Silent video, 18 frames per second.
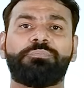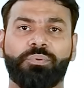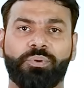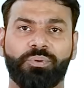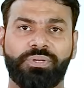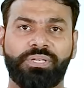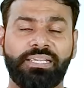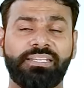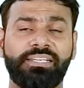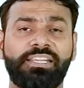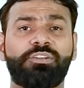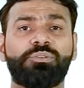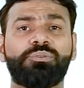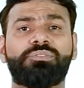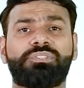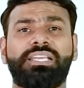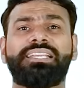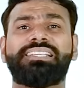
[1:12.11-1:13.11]
of protein
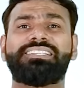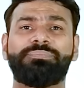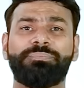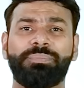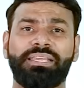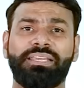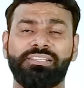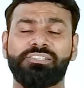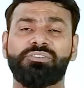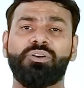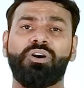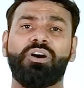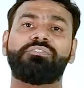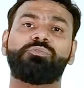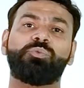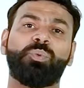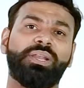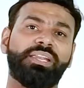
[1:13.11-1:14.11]
into 6 meals
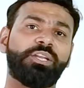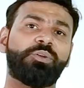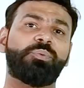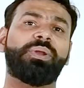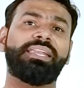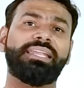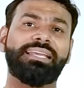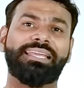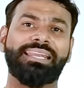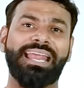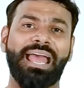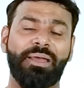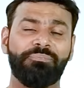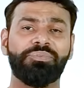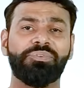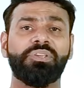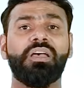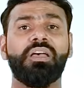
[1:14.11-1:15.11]
of 20
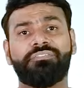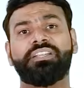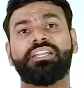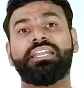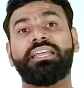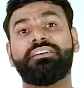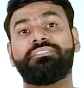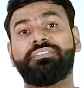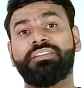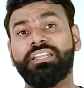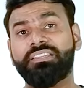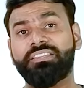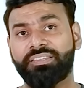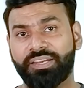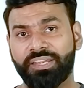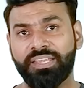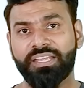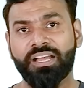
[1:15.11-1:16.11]
grams after every
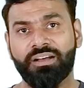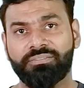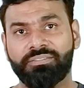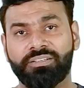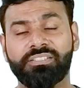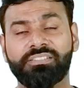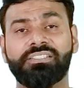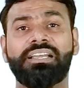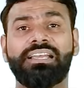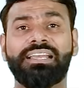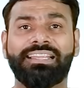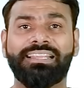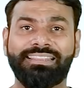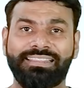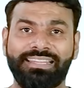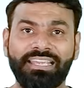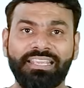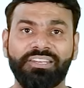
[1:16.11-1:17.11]
3 hours,
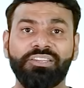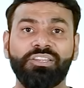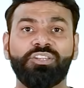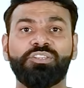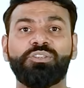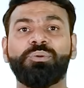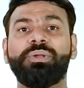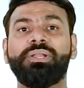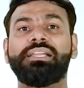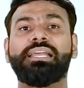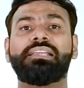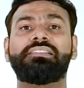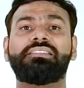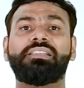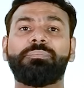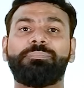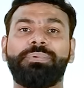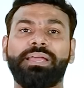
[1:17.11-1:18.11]
then you will
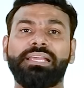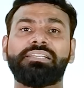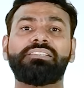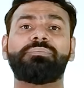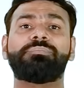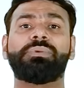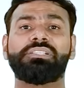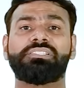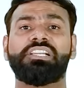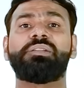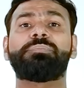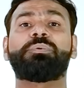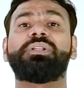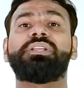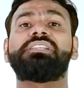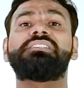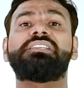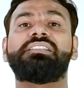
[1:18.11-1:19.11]
get the best muscle
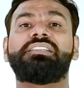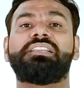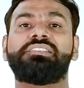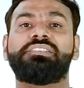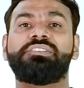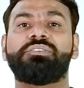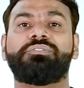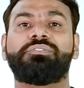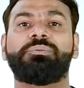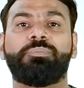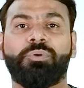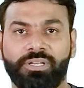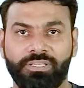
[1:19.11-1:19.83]
protein synthesis of the